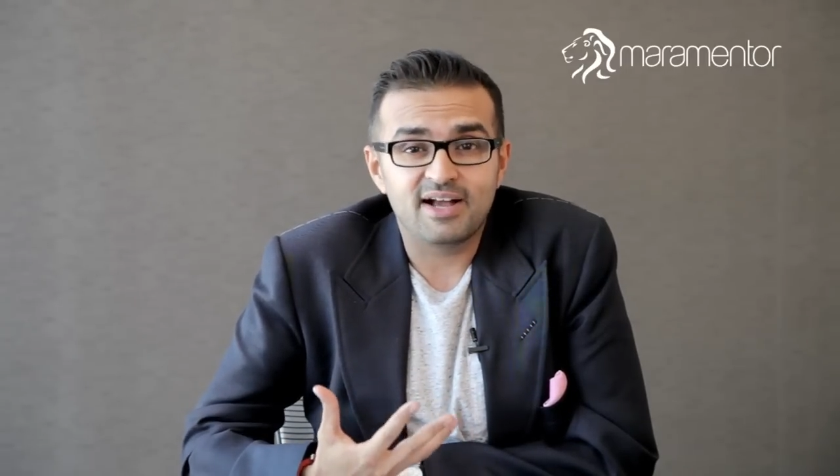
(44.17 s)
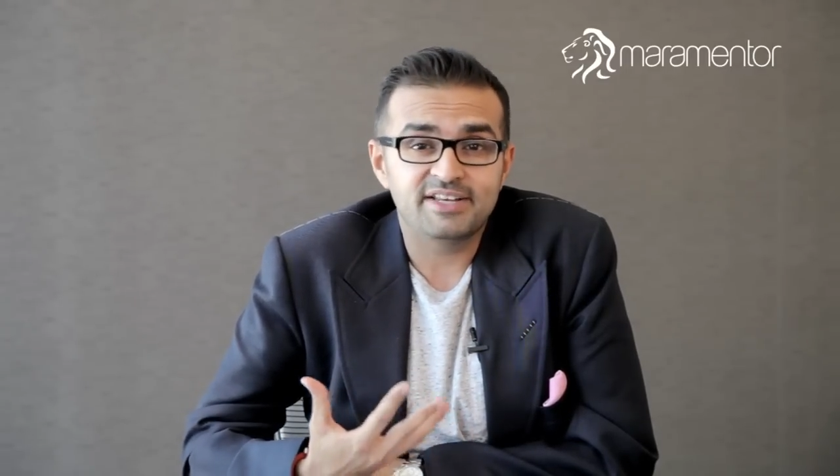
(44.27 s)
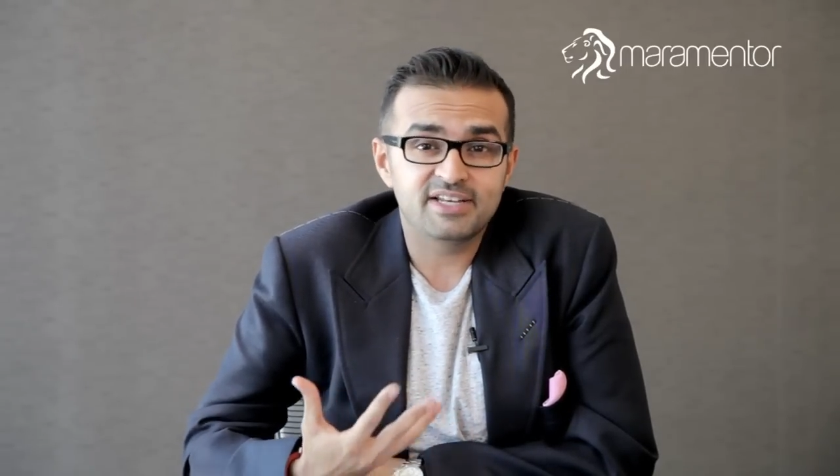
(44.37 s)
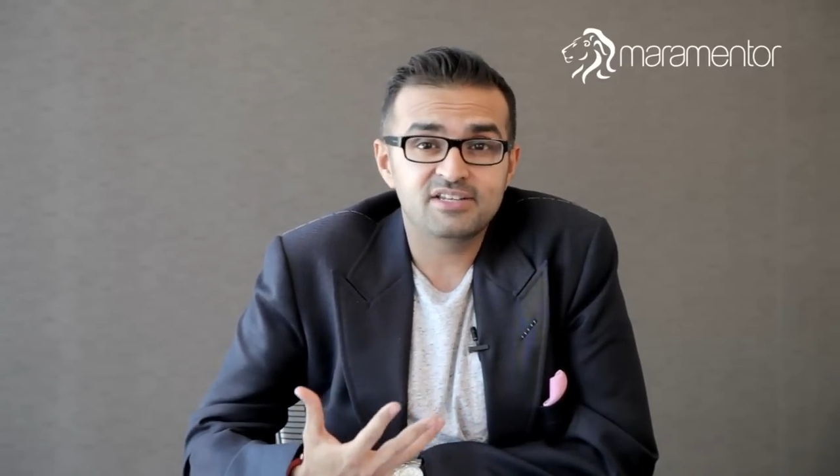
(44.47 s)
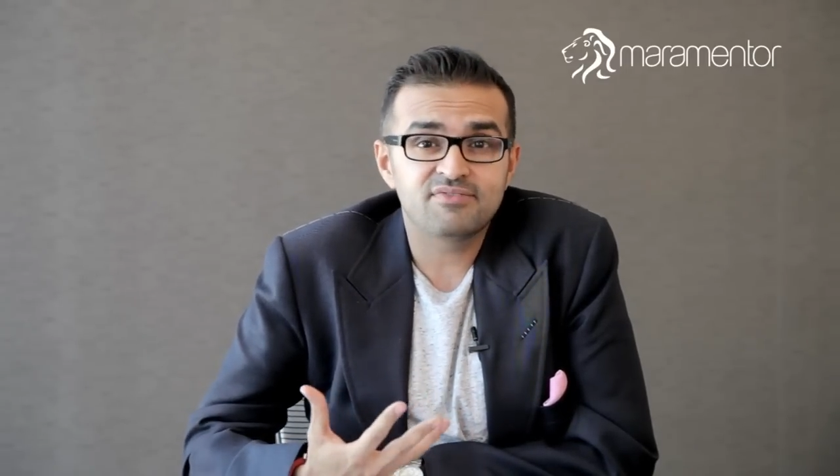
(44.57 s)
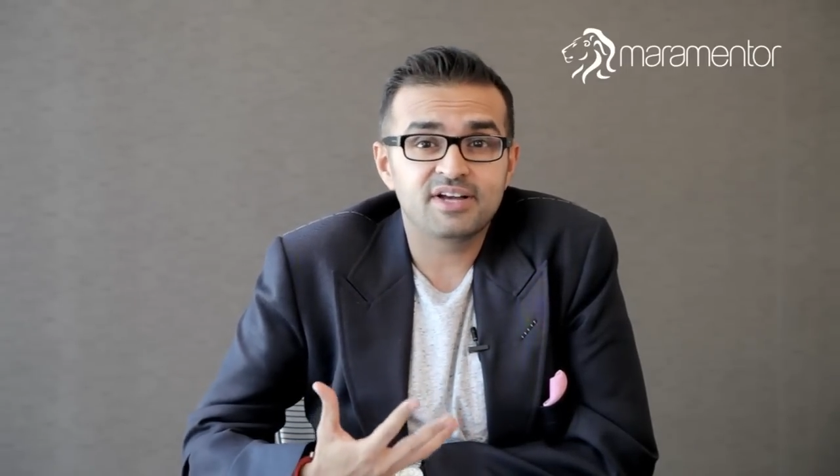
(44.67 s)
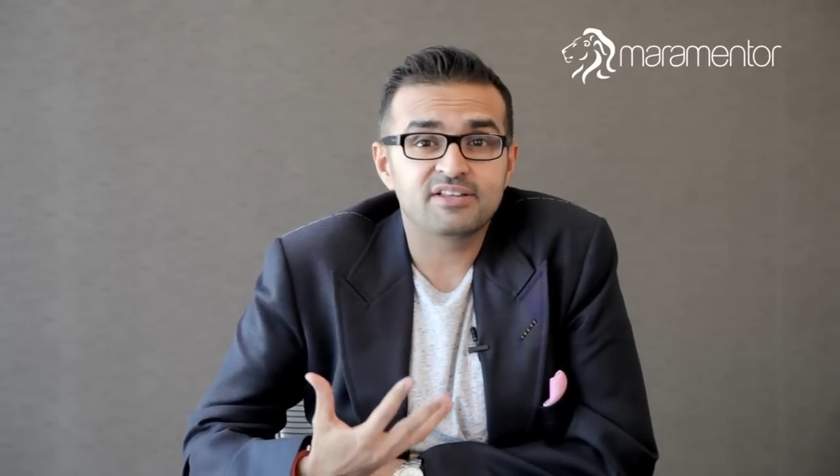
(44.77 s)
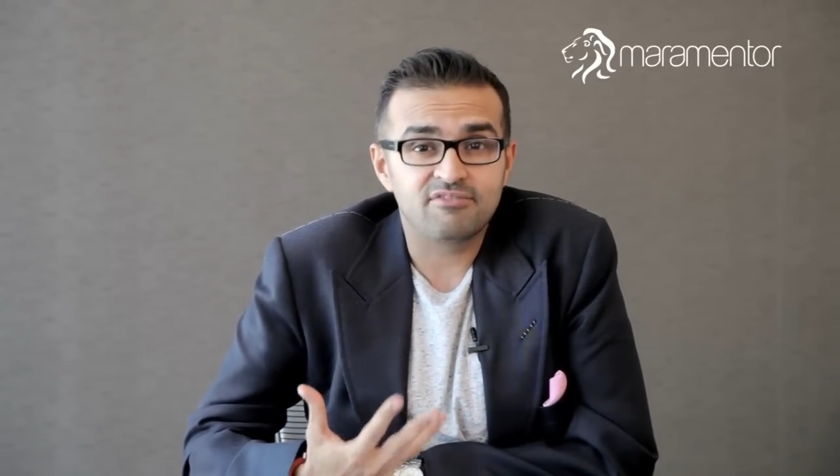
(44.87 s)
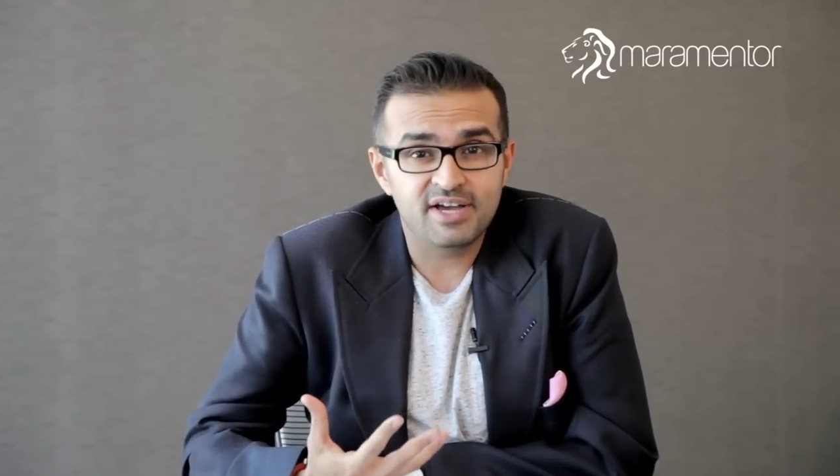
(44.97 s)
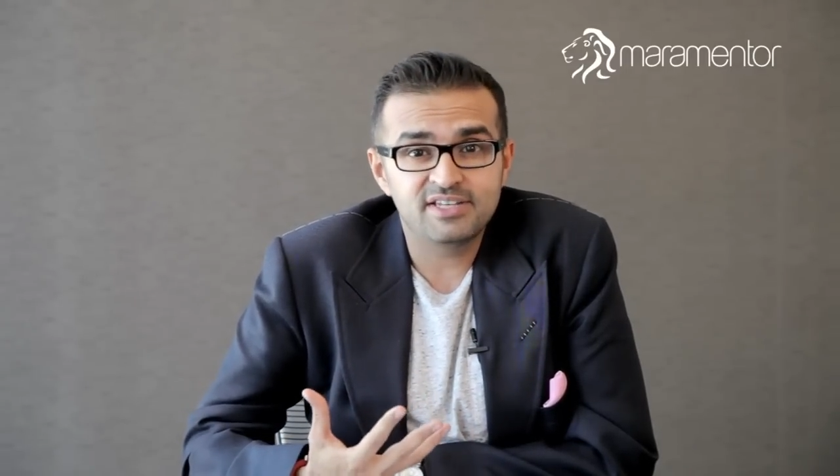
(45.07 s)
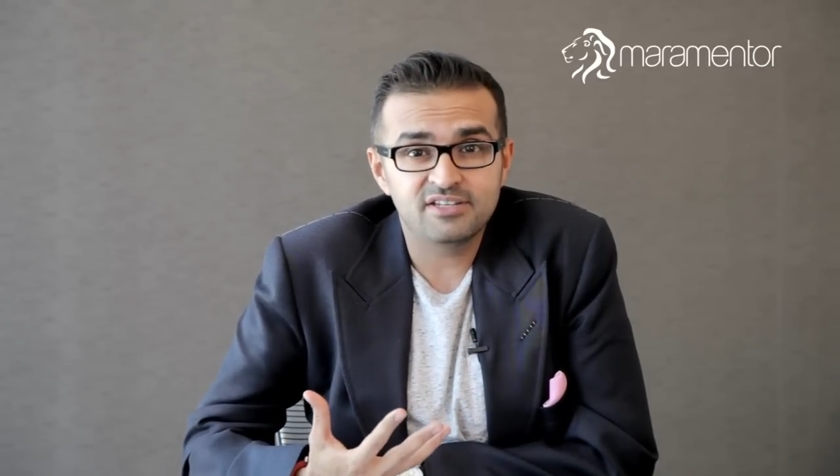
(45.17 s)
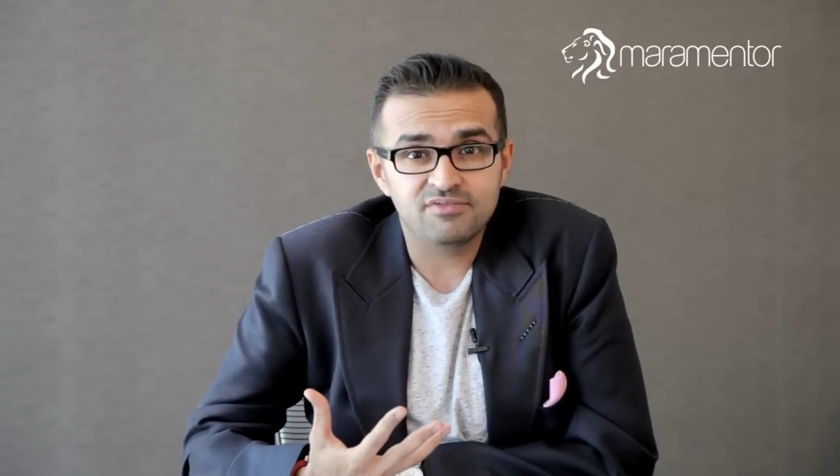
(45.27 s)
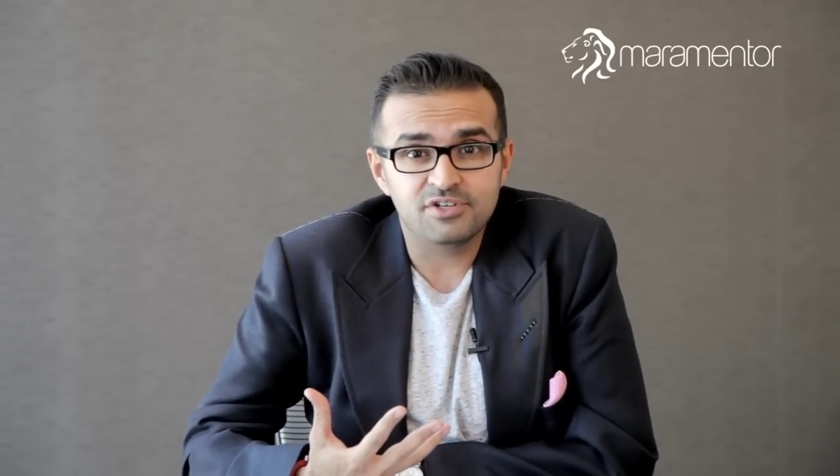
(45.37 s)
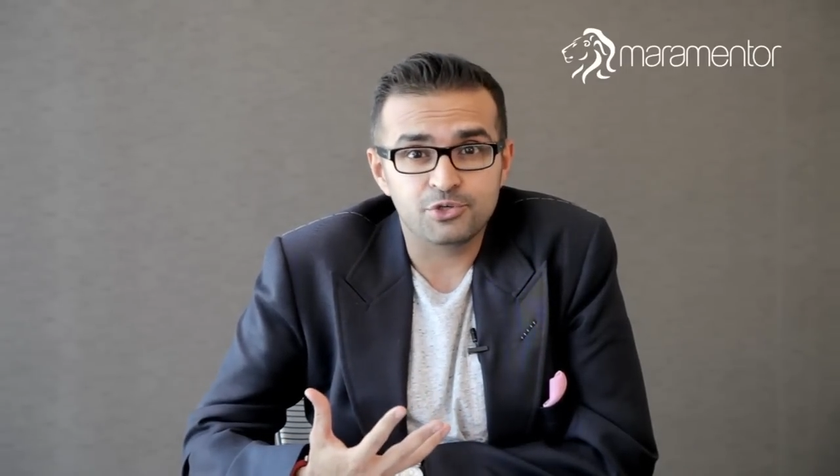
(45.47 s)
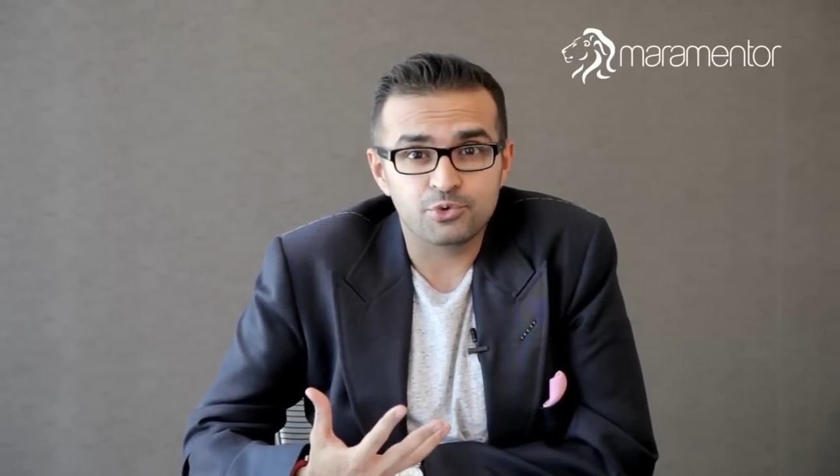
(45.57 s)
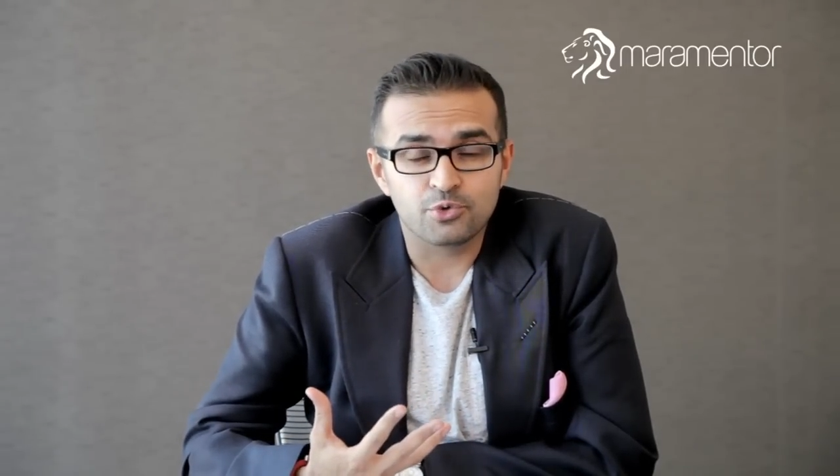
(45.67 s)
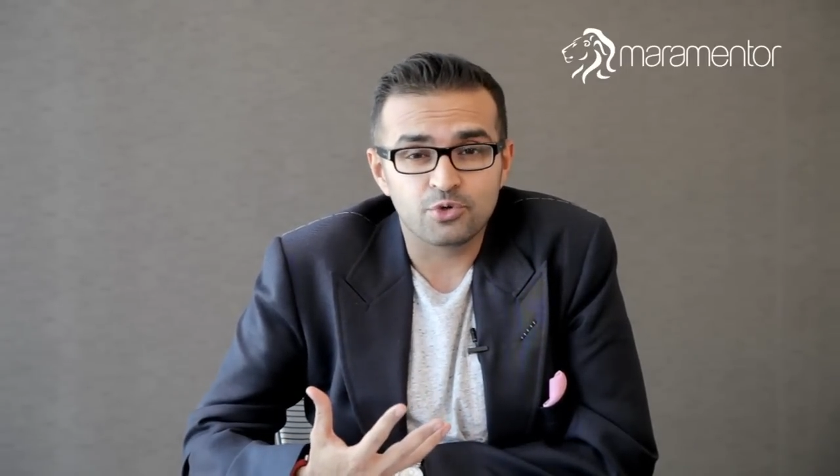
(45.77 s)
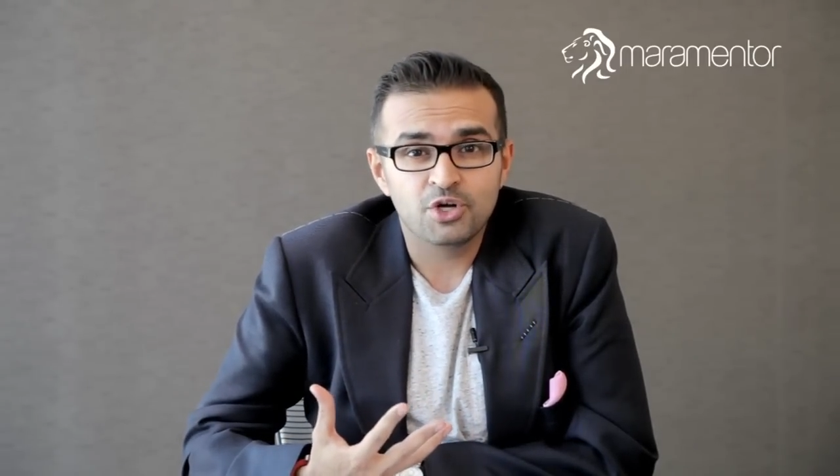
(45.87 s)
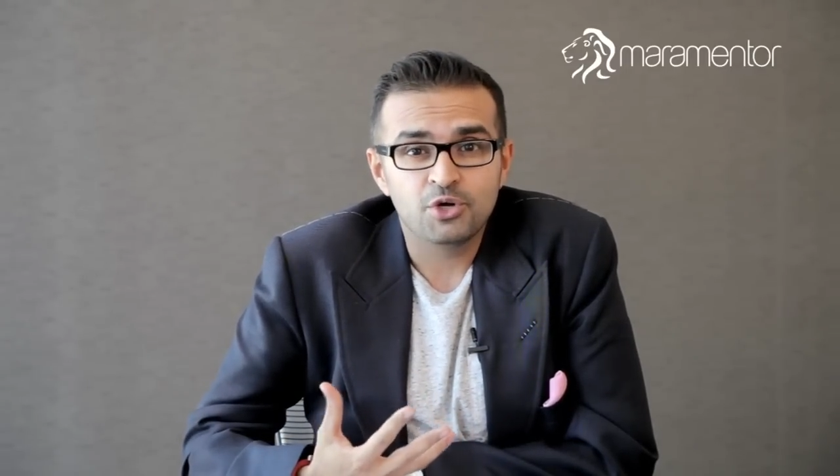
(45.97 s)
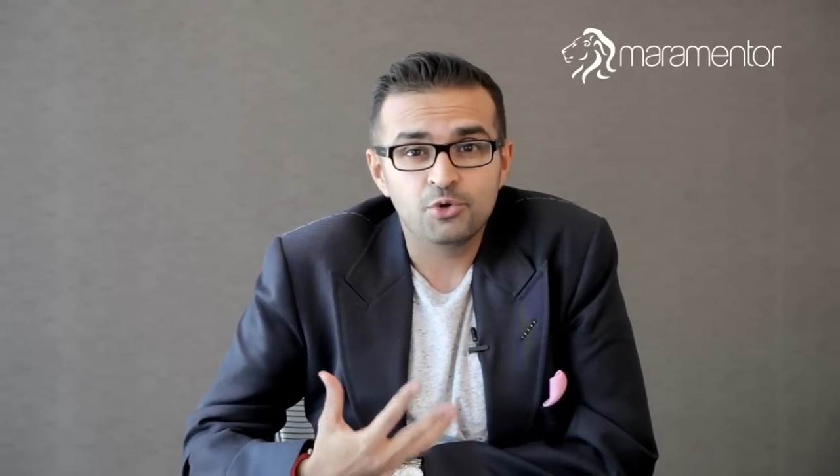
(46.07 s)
identifying the right individual